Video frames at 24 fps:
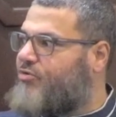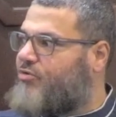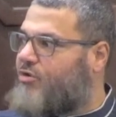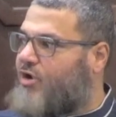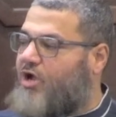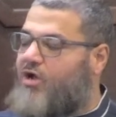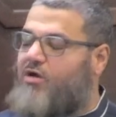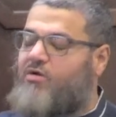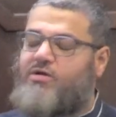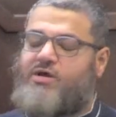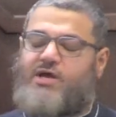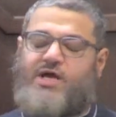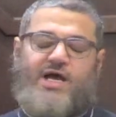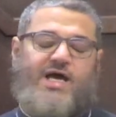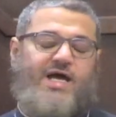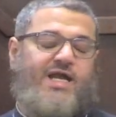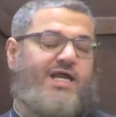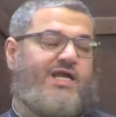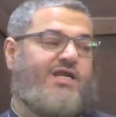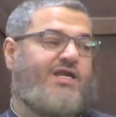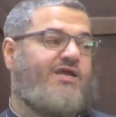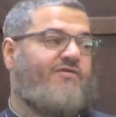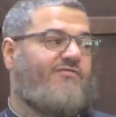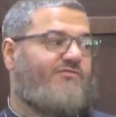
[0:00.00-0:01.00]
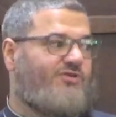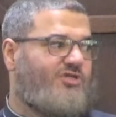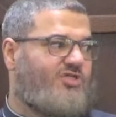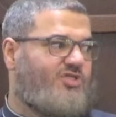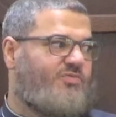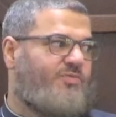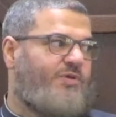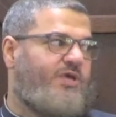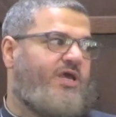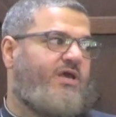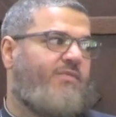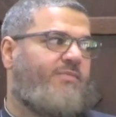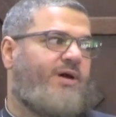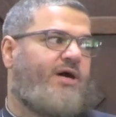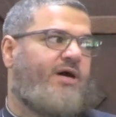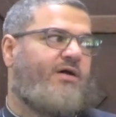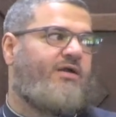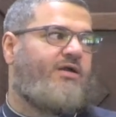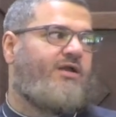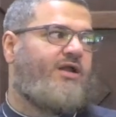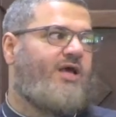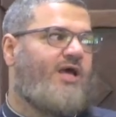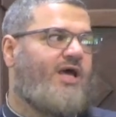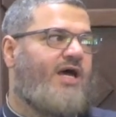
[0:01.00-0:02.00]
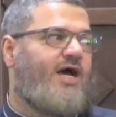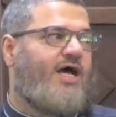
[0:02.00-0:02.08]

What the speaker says: wrong and I never speak about it,